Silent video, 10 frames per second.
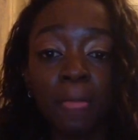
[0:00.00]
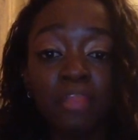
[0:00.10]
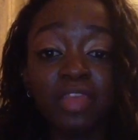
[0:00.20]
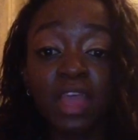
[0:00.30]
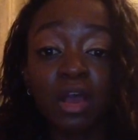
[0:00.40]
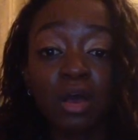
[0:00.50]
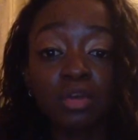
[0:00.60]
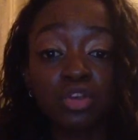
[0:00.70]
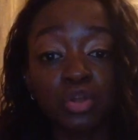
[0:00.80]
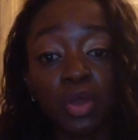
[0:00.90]
they are,
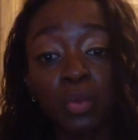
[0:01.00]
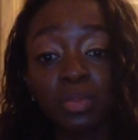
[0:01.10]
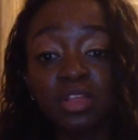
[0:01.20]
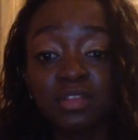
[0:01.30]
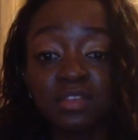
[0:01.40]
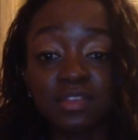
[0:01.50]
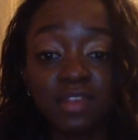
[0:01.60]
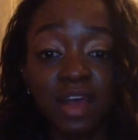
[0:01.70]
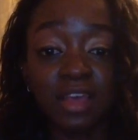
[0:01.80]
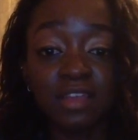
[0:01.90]
within
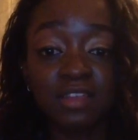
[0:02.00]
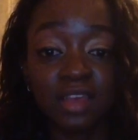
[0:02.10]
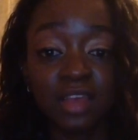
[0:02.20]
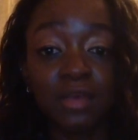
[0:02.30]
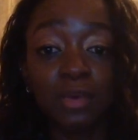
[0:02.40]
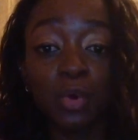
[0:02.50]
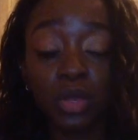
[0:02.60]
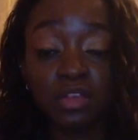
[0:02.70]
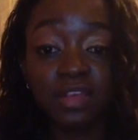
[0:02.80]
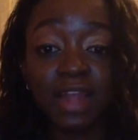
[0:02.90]
society
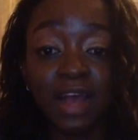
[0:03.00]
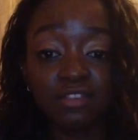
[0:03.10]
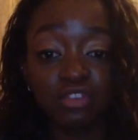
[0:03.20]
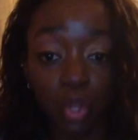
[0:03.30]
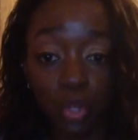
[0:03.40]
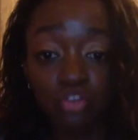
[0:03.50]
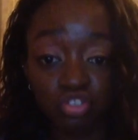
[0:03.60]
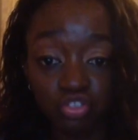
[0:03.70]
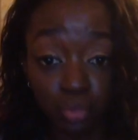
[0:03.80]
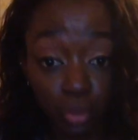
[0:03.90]
quoted as the
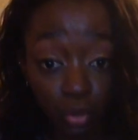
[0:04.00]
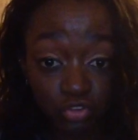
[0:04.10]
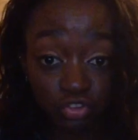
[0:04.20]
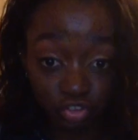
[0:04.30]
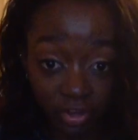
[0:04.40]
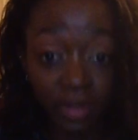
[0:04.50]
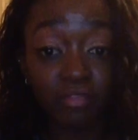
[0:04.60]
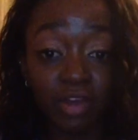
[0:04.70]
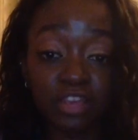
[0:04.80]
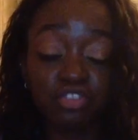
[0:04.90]
lost
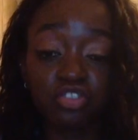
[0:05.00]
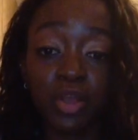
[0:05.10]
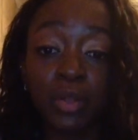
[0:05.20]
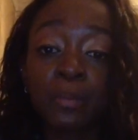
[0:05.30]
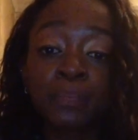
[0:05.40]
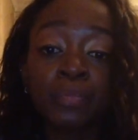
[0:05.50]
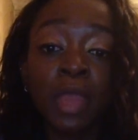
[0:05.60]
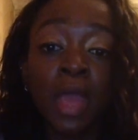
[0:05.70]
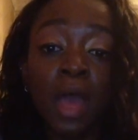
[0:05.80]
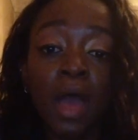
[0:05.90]
generation.
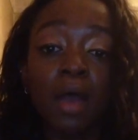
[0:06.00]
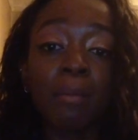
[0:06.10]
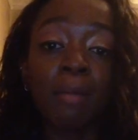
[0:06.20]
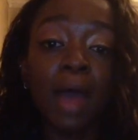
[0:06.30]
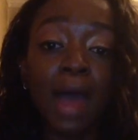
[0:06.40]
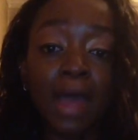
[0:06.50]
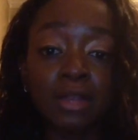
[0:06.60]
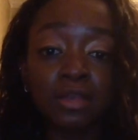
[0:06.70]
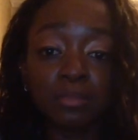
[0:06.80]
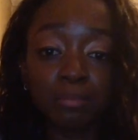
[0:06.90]

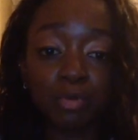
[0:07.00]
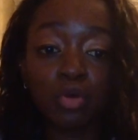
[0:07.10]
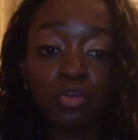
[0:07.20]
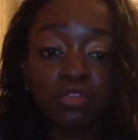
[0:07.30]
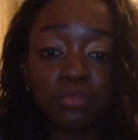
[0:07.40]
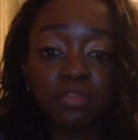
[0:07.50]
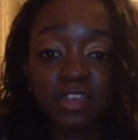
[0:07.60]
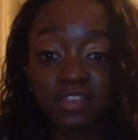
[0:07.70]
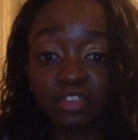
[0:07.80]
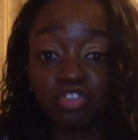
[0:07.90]
And because of
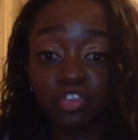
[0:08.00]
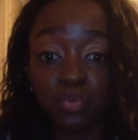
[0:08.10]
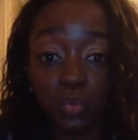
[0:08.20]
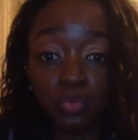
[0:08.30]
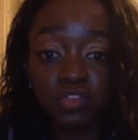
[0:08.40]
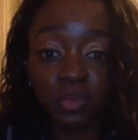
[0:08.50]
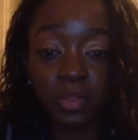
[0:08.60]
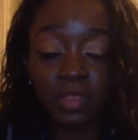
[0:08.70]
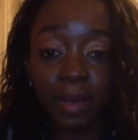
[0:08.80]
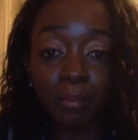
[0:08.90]
this, and she's also
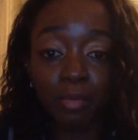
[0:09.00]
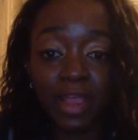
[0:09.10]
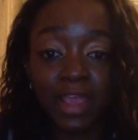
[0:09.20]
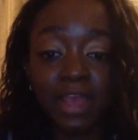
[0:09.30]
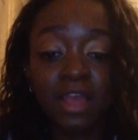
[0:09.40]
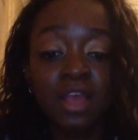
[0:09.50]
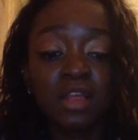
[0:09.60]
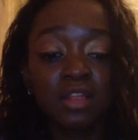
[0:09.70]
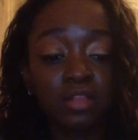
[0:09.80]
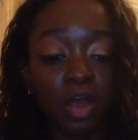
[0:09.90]
in that bracket,
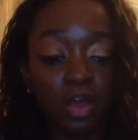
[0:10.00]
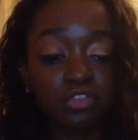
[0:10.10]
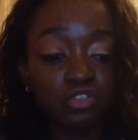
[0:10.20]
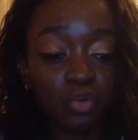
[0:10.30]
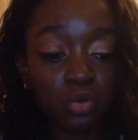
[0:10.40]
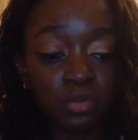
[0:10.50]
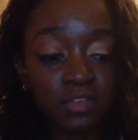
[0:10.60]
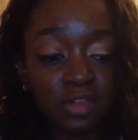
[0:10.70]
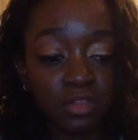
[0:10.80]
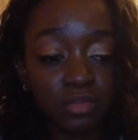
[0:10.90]
her
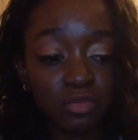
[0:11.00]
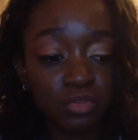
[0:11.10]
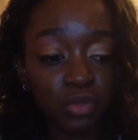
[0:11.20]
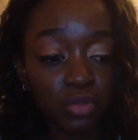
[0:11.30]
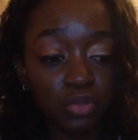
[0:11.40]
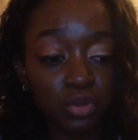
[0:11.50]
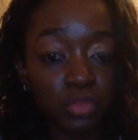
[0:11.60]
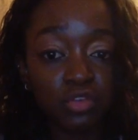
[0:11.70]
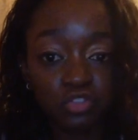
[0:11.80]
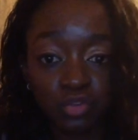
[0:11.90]
songs and
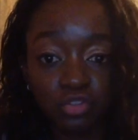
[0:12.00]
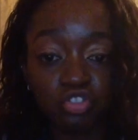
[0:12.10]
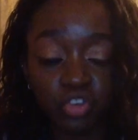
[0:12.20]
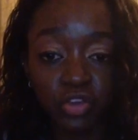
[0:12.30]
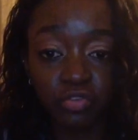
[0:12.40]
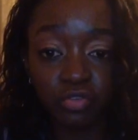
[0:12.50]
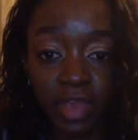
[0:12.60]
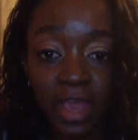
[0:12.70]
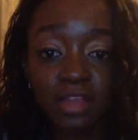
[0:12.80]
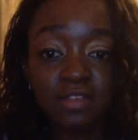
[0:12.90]
the songs she
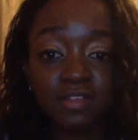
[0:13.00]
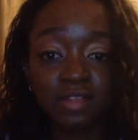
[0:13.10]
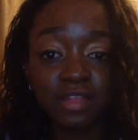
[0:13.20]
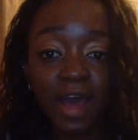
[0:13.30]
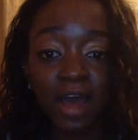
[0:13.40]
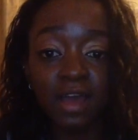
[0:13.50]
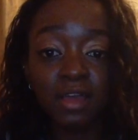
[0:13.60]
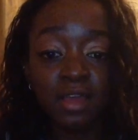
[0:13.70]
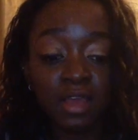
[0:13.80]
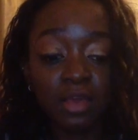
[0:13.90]
creates, that
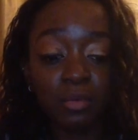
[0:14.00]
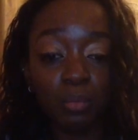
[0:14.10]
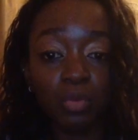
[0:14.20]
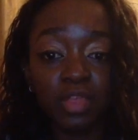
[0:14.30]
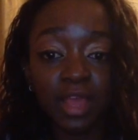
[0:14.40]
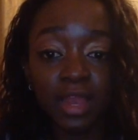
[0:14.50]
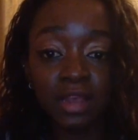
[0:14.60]
within